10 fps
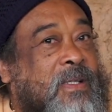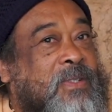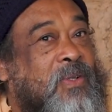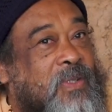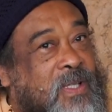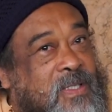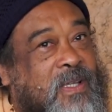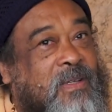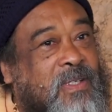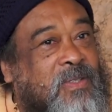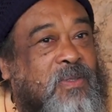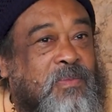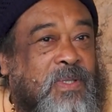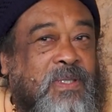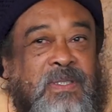So this I want to
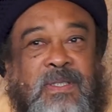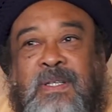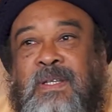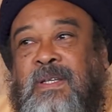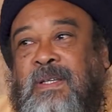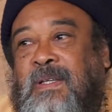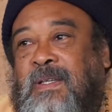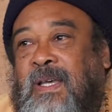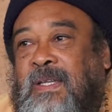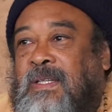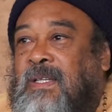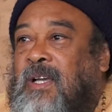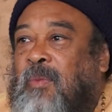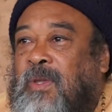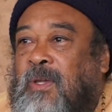put. I didn't
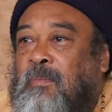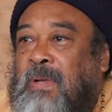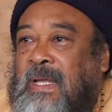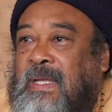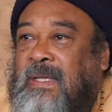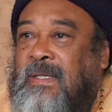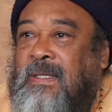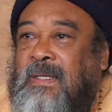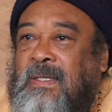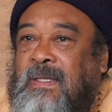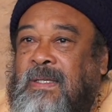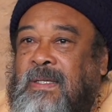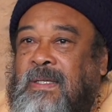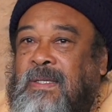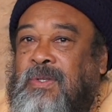come here planning
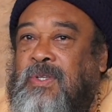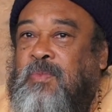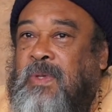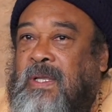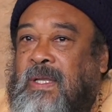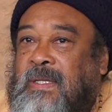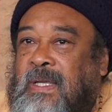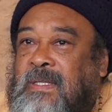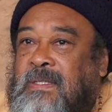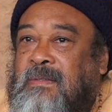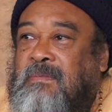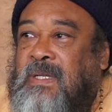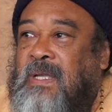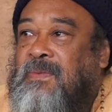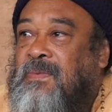to speak like that,
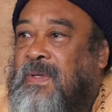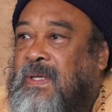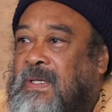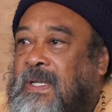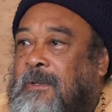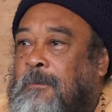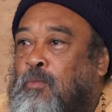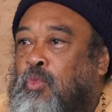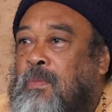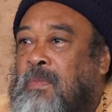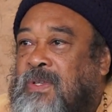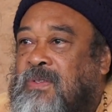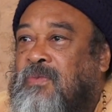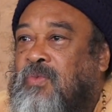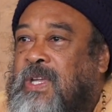but I feel that we
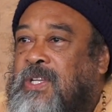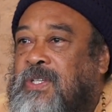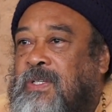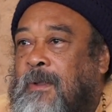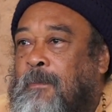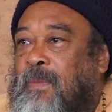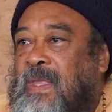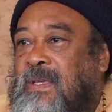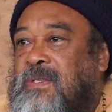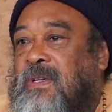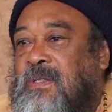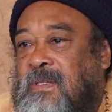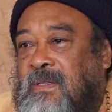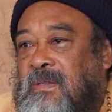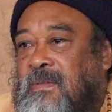must have reached a
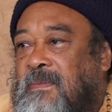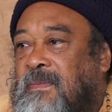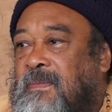certain